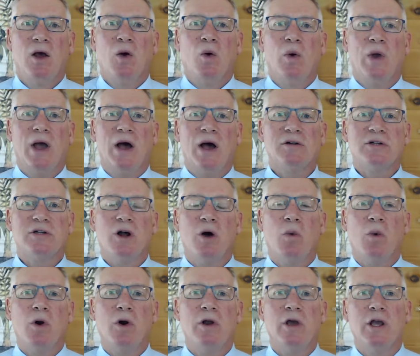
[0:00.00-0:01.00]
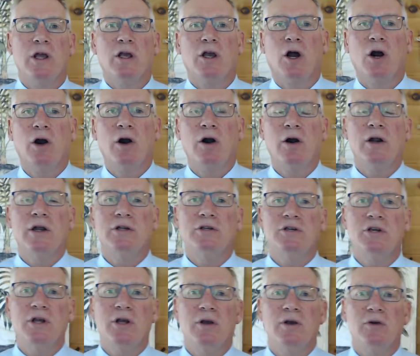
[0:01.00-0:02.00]
We also want to encourage
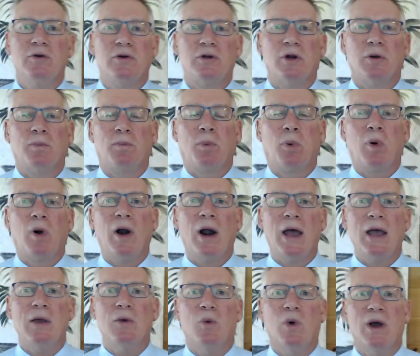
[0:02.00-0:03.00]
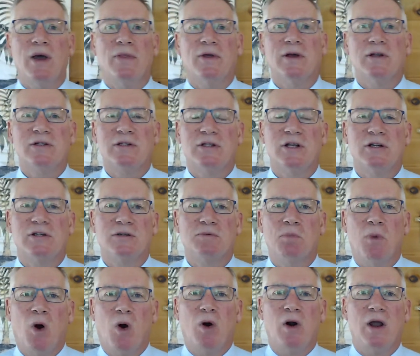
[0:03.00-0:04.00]
you to pray with us this
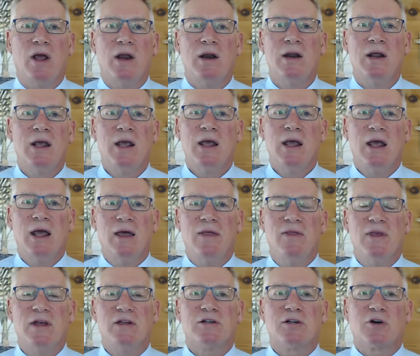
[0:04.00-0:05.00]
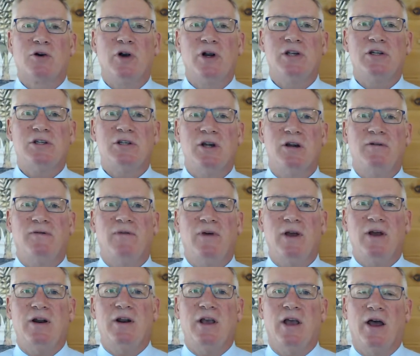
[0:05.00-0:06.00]
morning in this Christian
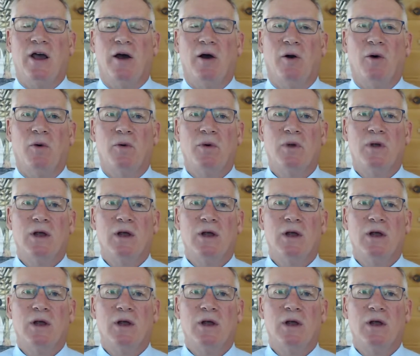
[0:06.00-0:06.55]
video.